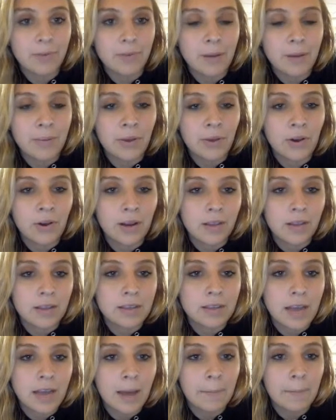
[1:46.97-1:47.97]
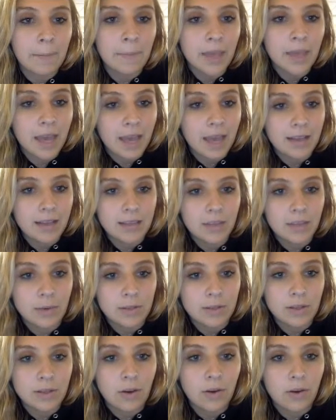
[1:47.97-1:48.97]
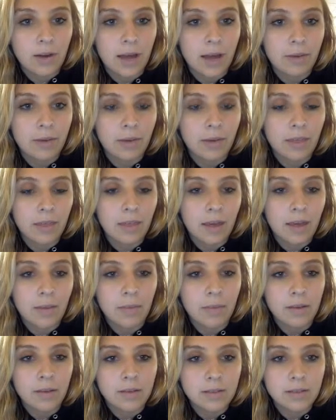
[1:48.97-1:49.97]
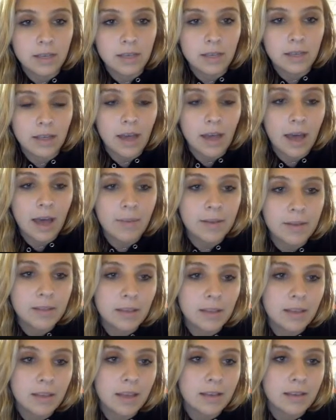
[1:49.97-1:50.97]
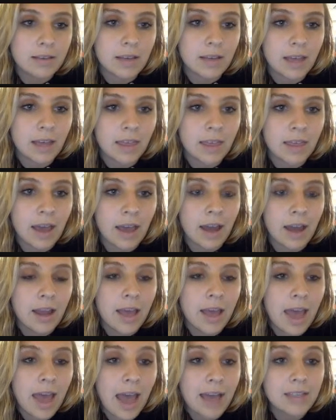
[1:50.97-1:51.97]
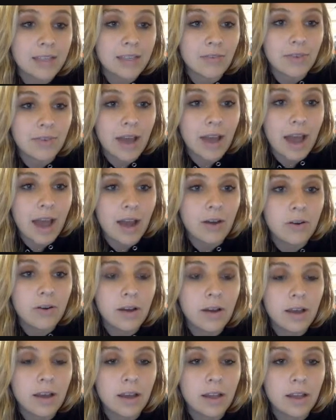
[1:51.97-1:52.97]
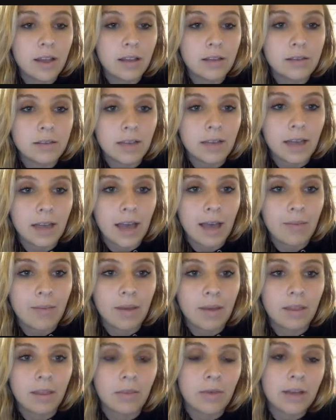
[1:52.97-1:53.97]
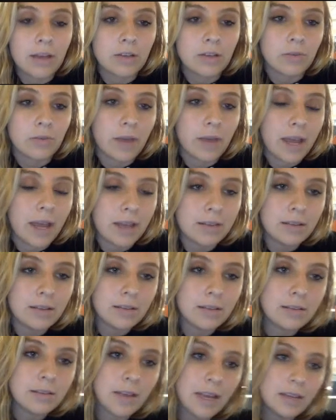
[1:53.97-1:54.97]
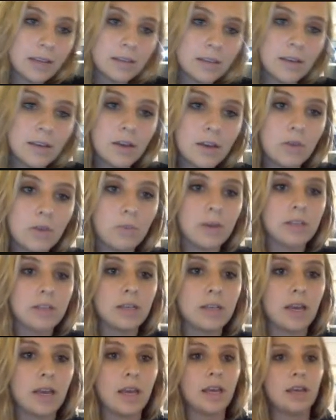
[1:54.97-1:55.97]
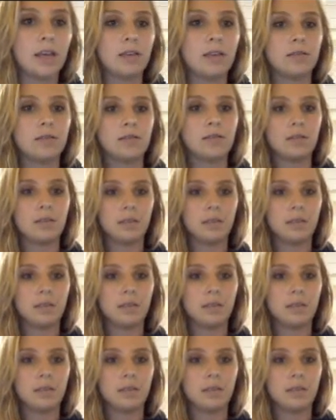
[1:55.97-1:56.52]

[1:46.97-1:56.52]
up here on the top and see what's going on with them, see the comments and things like that. As of now, it looks like I'm in the Rachel Rand's site, which is